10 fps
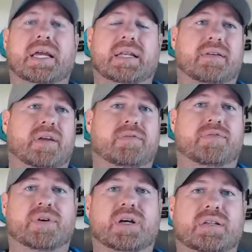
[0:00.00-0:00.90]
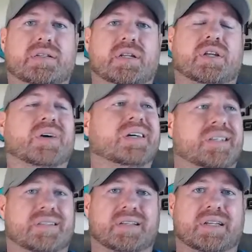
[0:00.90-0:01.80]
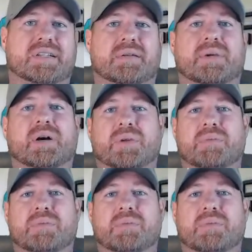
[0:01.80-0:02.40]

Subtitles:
And for us in the US, that's a decent amount.